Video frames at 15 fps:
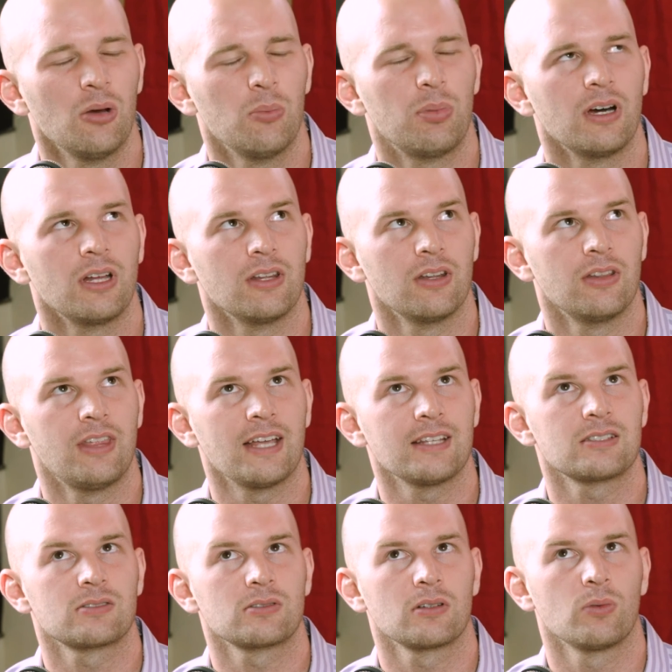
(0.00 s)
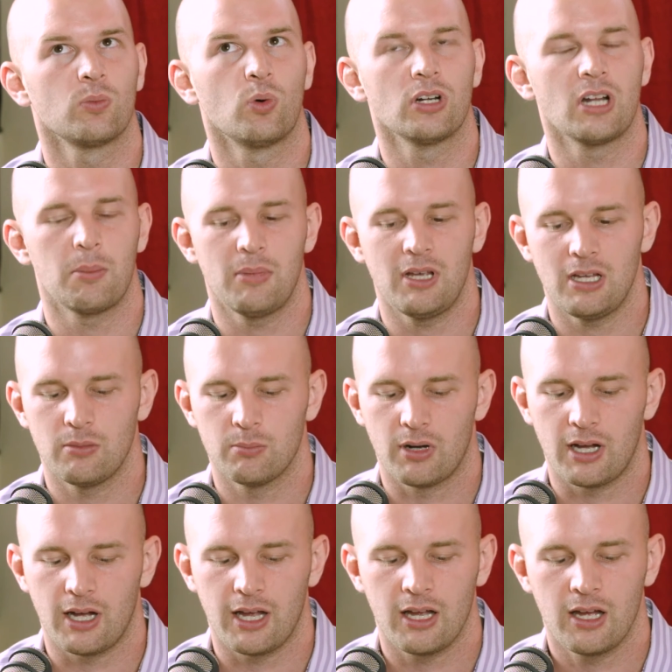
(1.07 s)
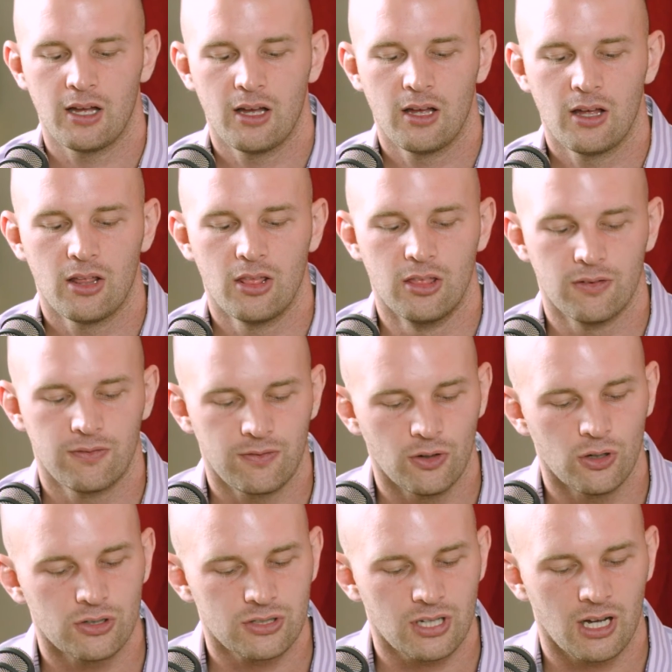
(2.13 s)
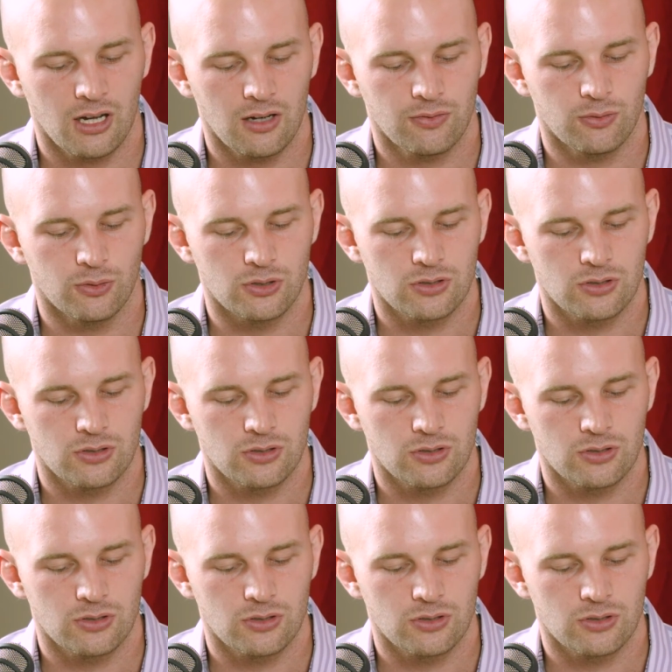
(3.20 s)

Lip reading: but that's what I mean by the first half